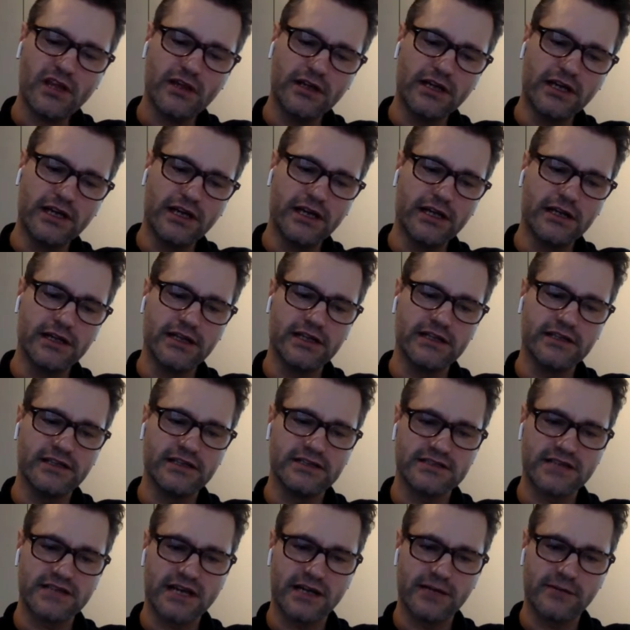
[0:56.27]
And in
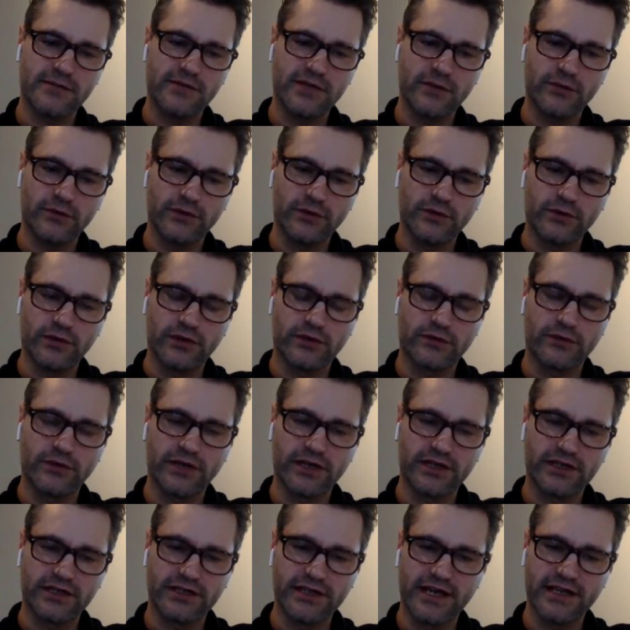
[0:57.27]
the time that we were
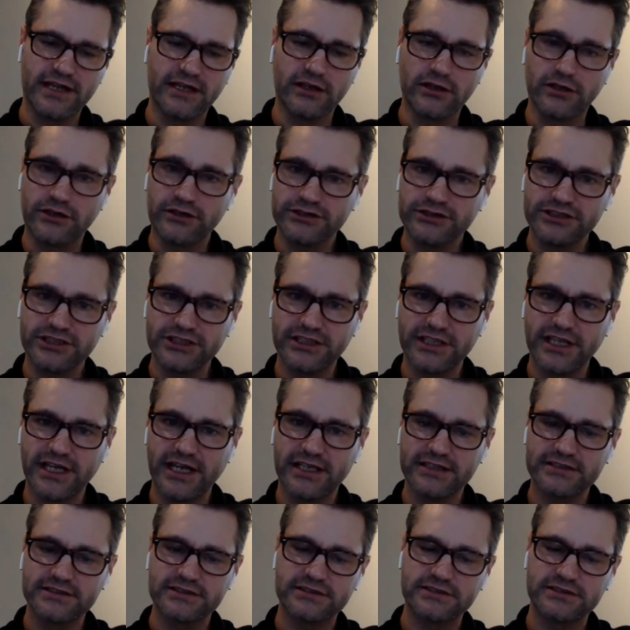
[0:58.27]
running that and launching
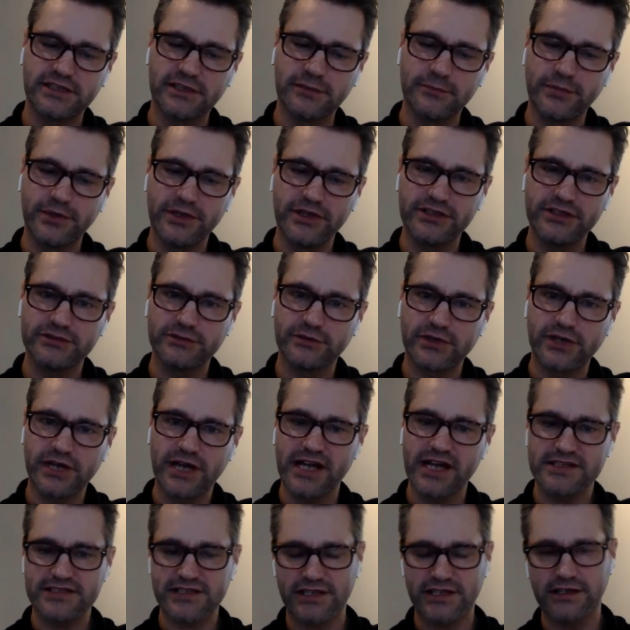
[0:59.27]
that, companies were
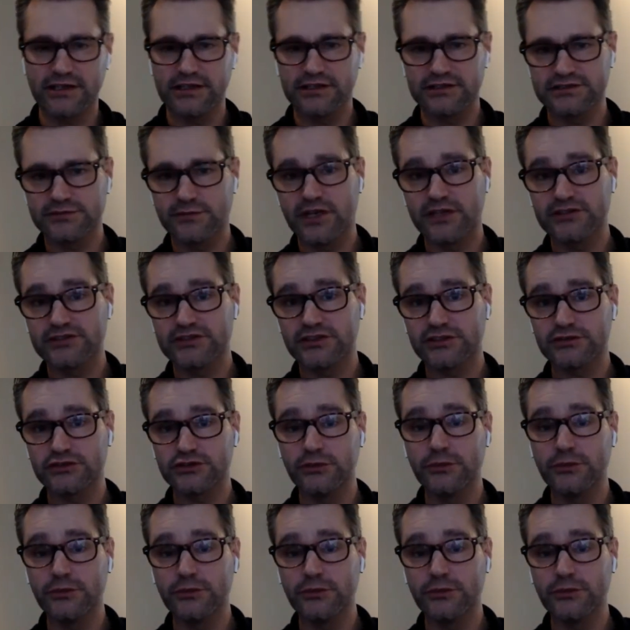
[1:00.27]
asking us about social